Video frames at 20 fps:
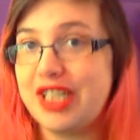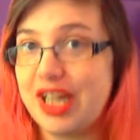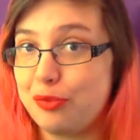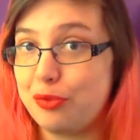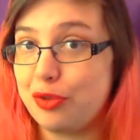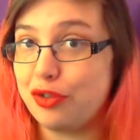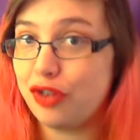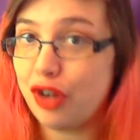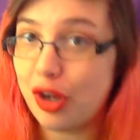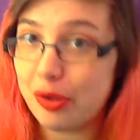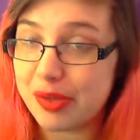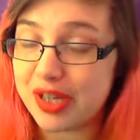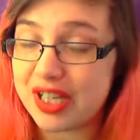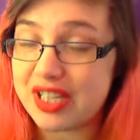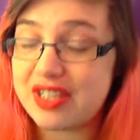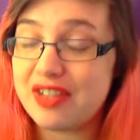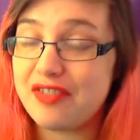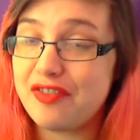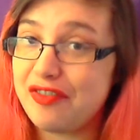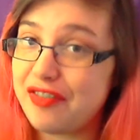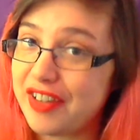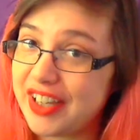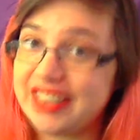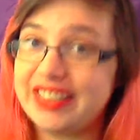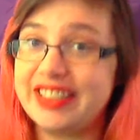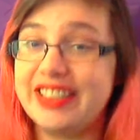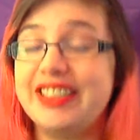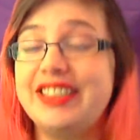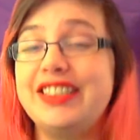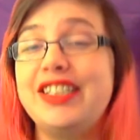Chamber of Commerce
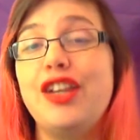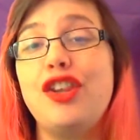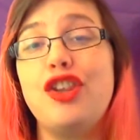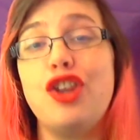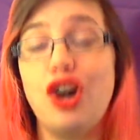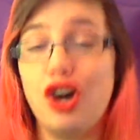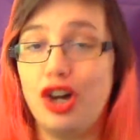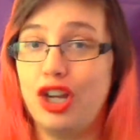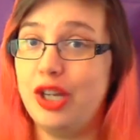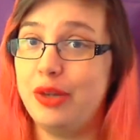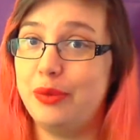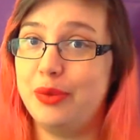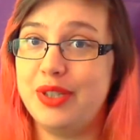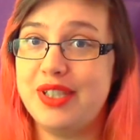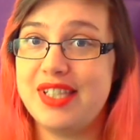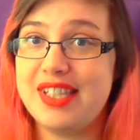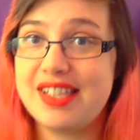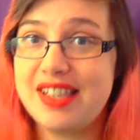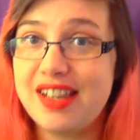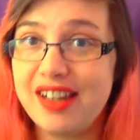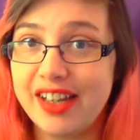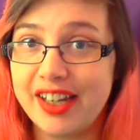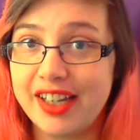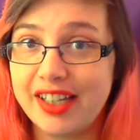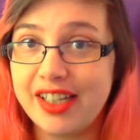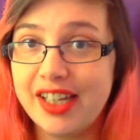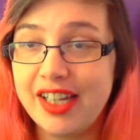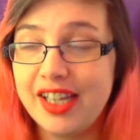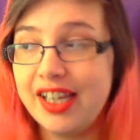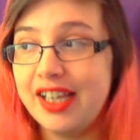fixes the Hollywood
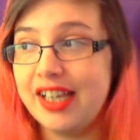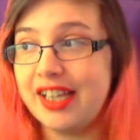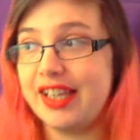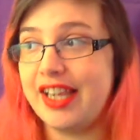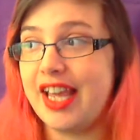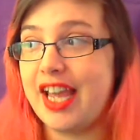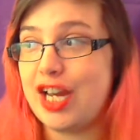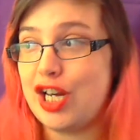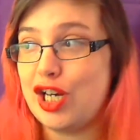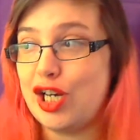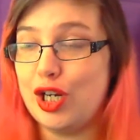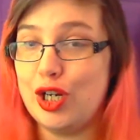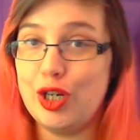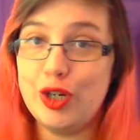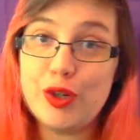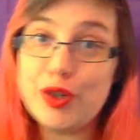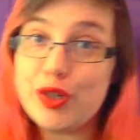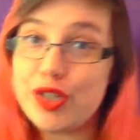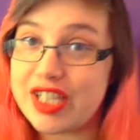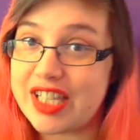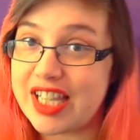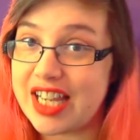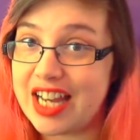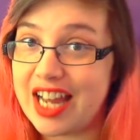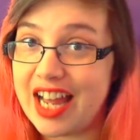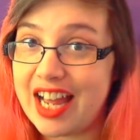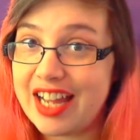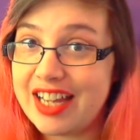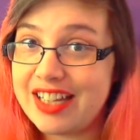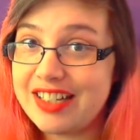sign. They lose the
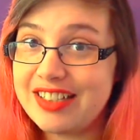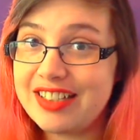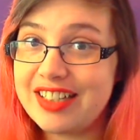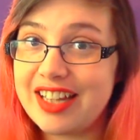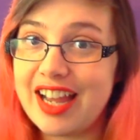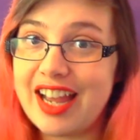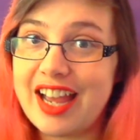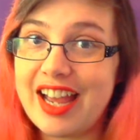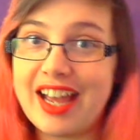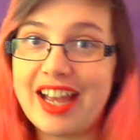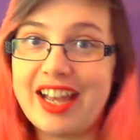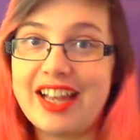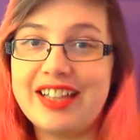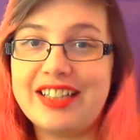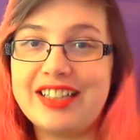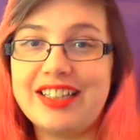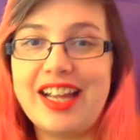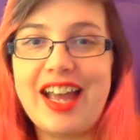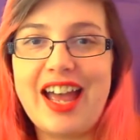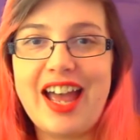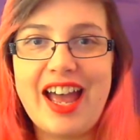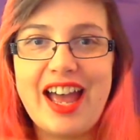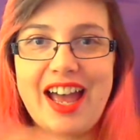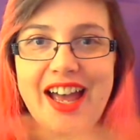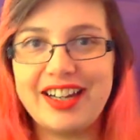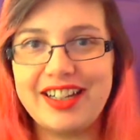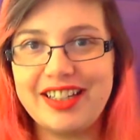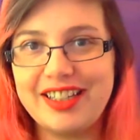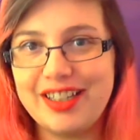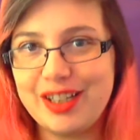land and
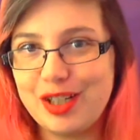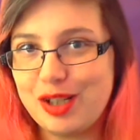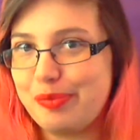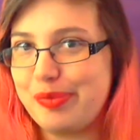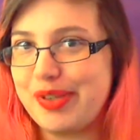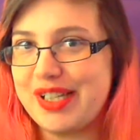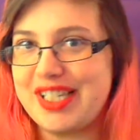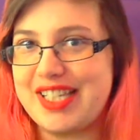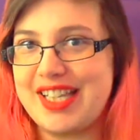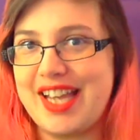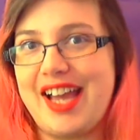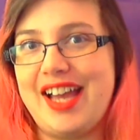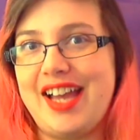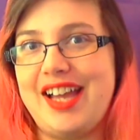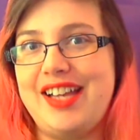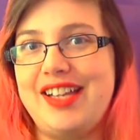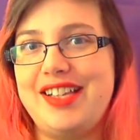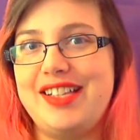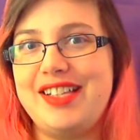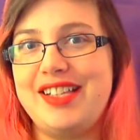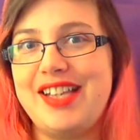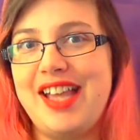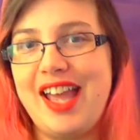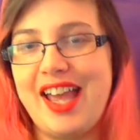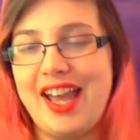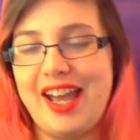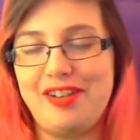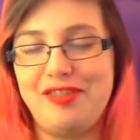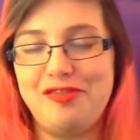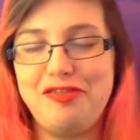add a little pizzazz.
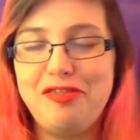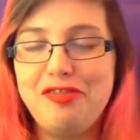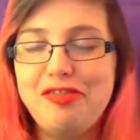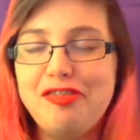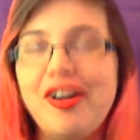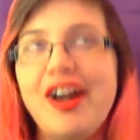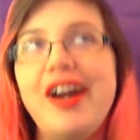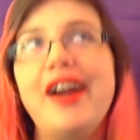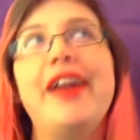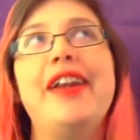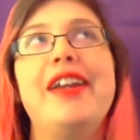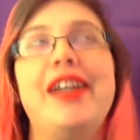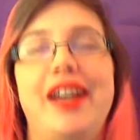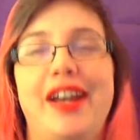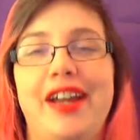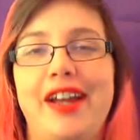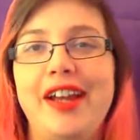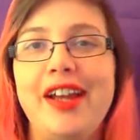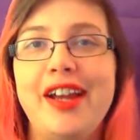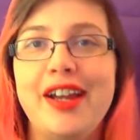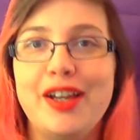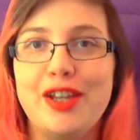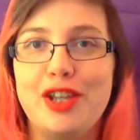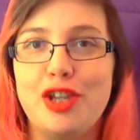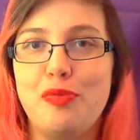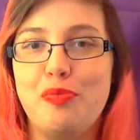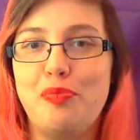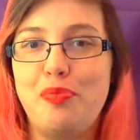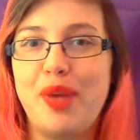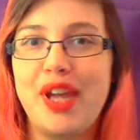And finally,
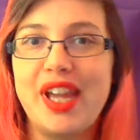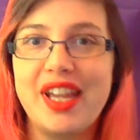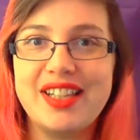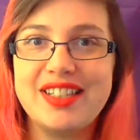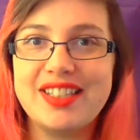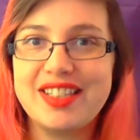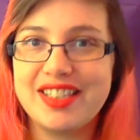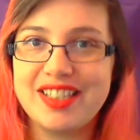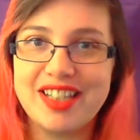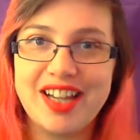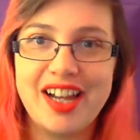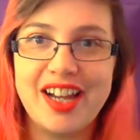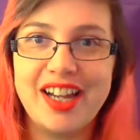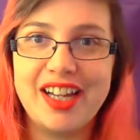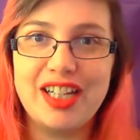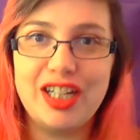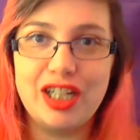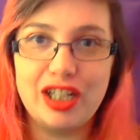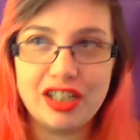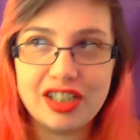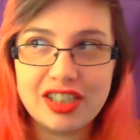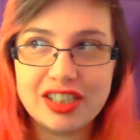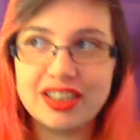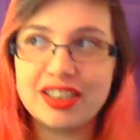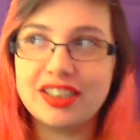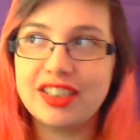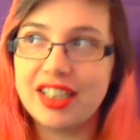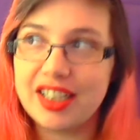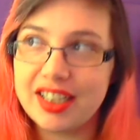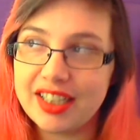the big sign
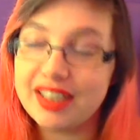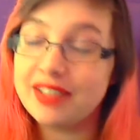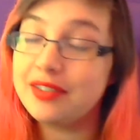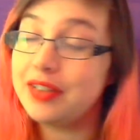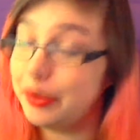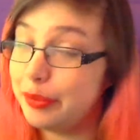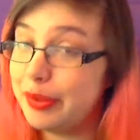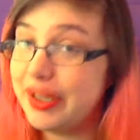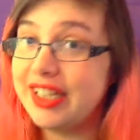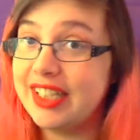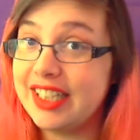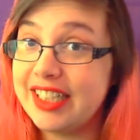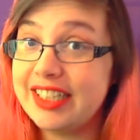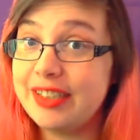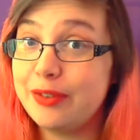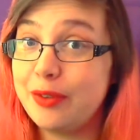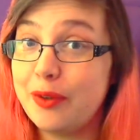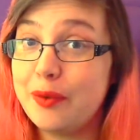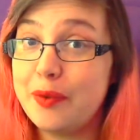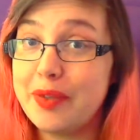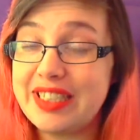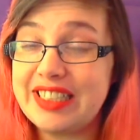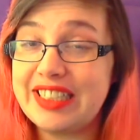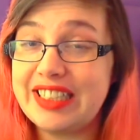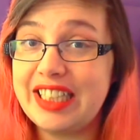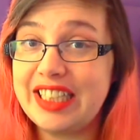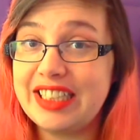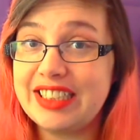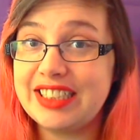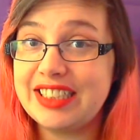looks a bit like what we
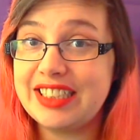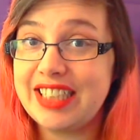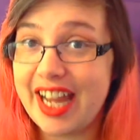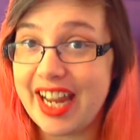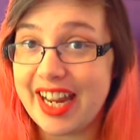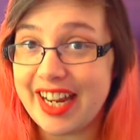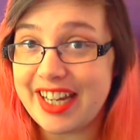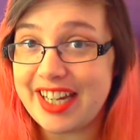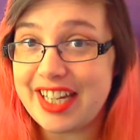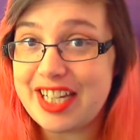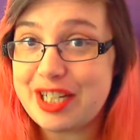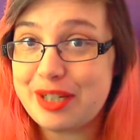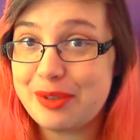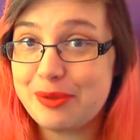see today.